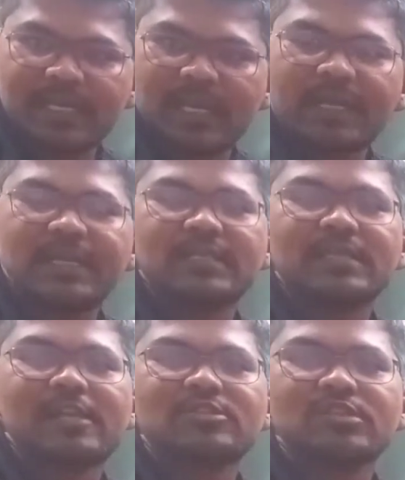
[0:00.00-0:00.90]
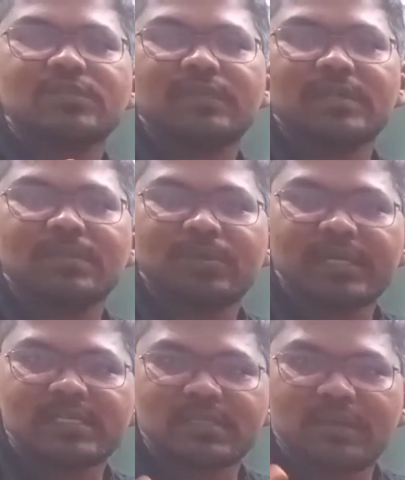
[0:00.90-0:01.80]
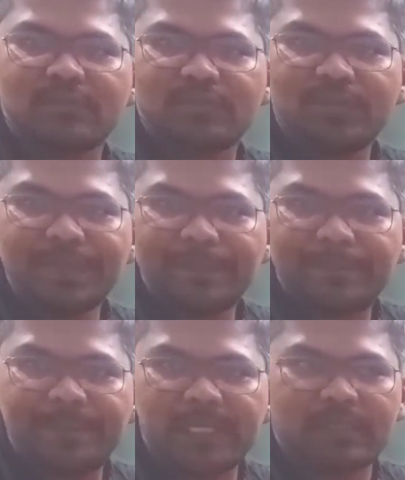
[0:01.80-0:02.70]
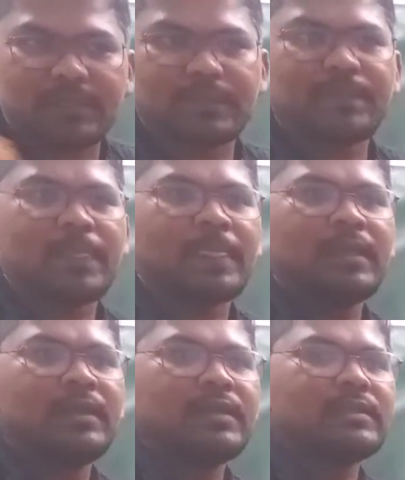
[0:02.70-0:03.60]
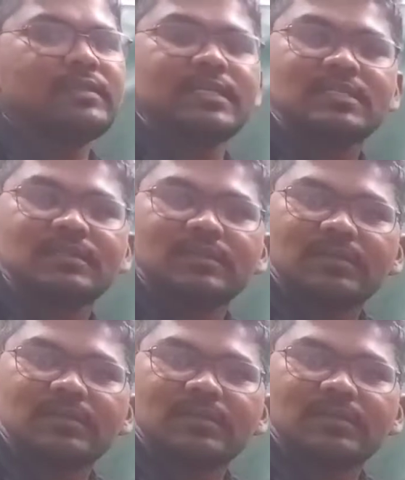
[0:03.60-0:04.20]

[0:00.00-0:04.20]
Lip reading: and it is also used for the production of beer. This